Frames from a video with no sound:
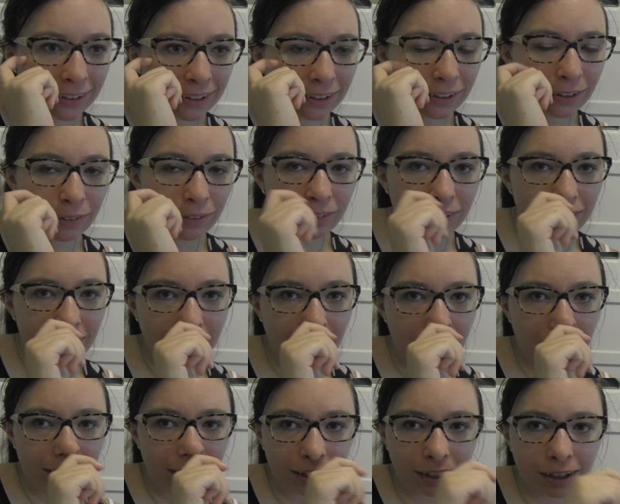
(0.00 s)
so with
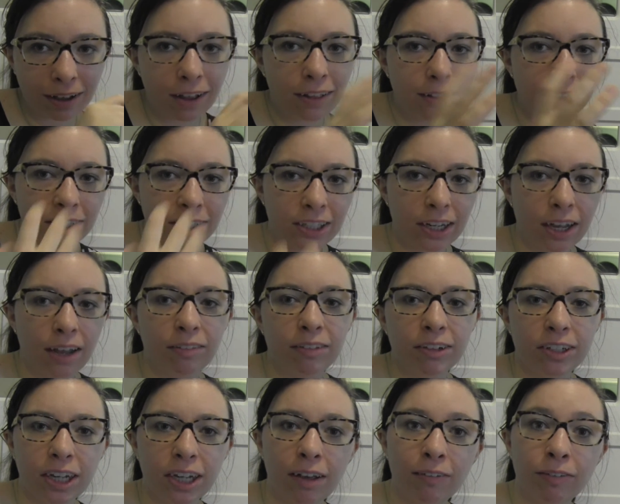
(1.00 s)
that, they call the chef.
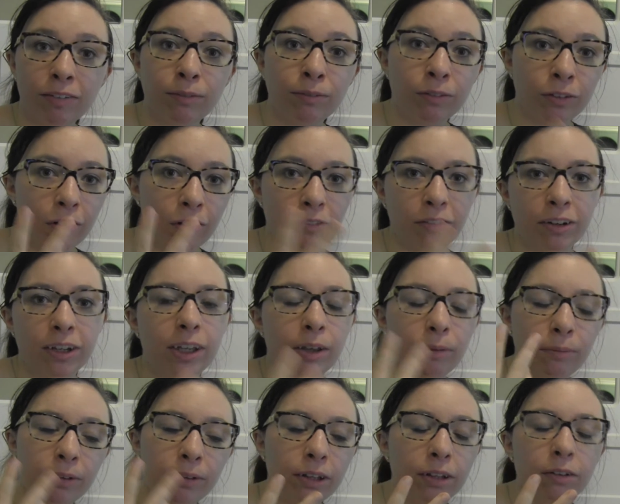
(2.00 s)
The chef comes over. He,
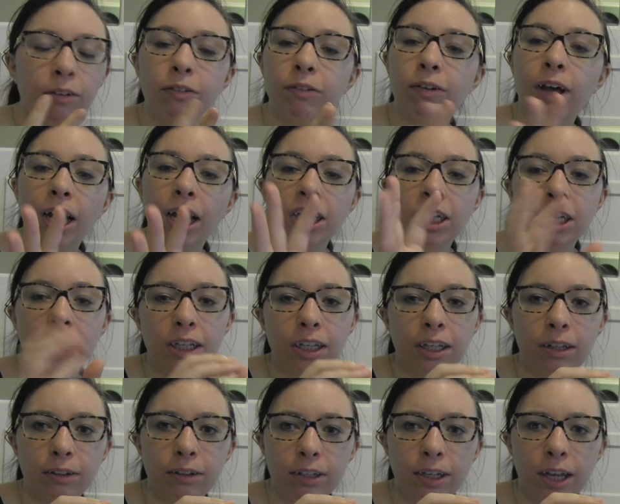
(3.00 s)
well,
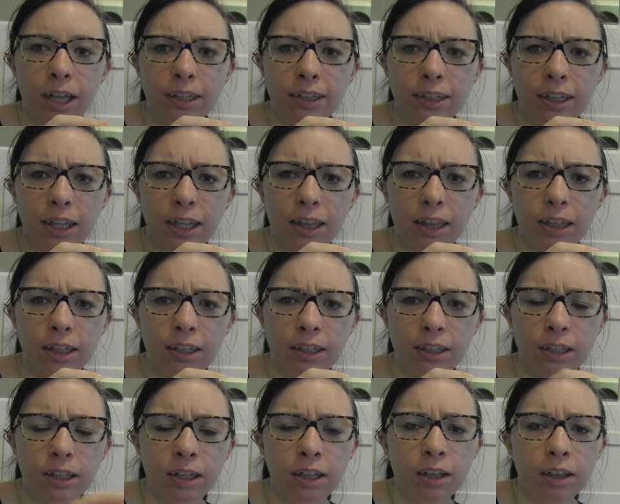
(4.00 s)
actually, did I say this?